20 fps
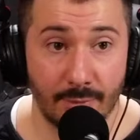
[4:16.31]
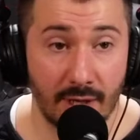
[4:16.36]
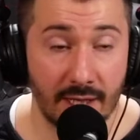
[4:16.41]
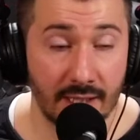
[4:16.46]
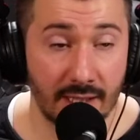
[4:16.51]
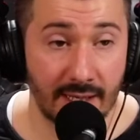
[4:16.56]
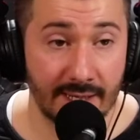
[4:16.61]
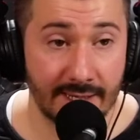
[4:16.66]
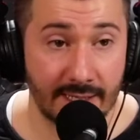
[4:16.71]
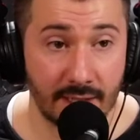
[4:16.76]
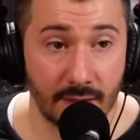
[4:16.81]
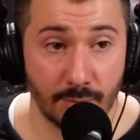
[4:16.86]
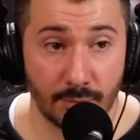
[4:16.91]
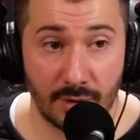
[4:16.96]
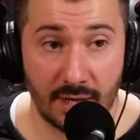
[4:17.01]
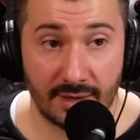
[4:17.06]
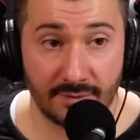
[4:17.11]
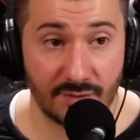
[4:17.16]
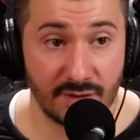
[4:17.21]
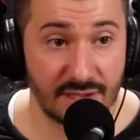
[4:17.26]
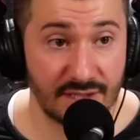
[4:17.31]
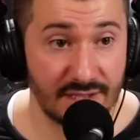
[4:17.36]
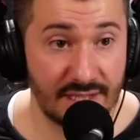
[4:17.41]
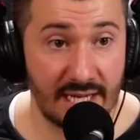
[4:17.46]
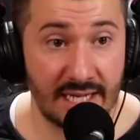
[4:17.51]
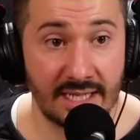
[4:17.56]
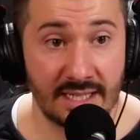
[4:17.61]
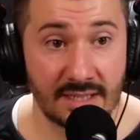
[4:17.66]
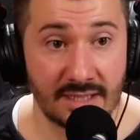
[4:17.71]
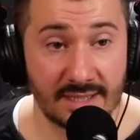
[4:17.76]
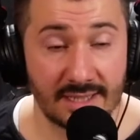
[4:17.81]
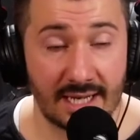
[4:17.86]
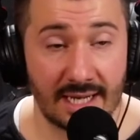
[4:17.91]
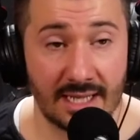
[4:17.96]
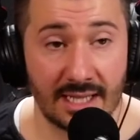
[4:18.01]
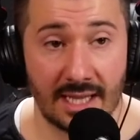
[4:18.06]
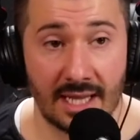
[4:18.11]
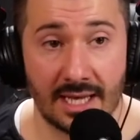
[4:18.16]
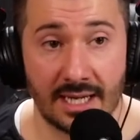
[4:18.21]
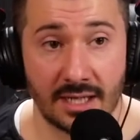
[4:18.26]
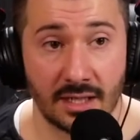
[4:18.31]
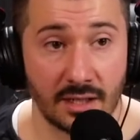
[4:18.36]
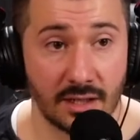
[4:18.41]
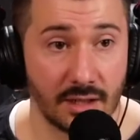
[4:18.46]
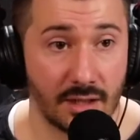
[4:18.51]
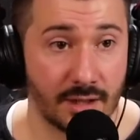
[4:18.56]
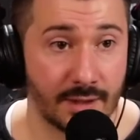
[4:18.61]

I like breakfast dates. I like